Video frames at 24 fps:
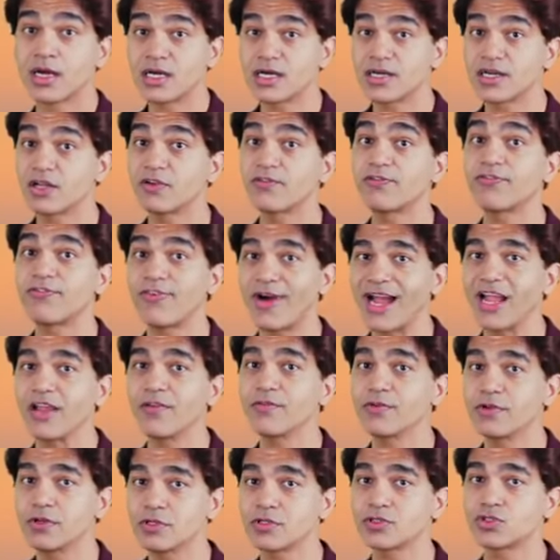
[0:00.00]
under
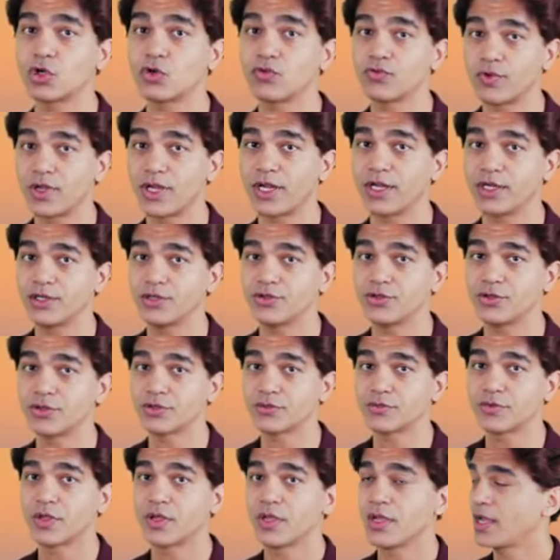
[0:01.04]
5 years of age.
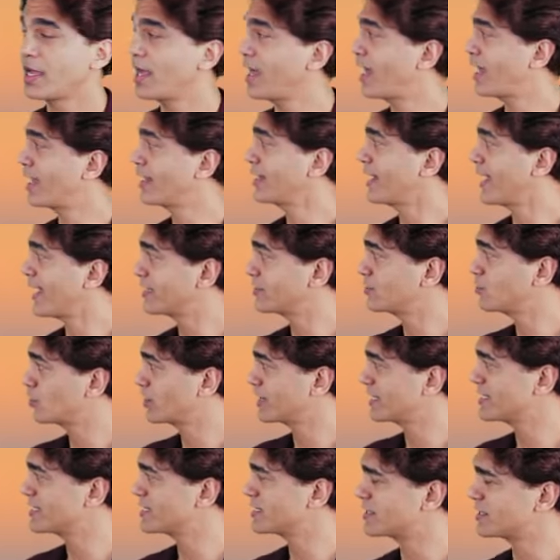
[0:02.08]
And as you
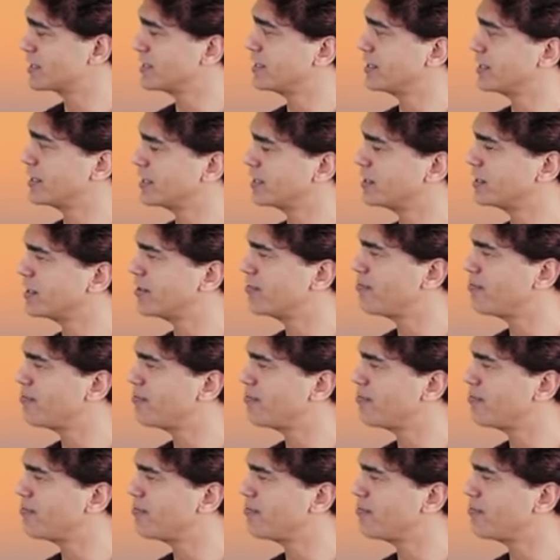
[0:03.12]
can see in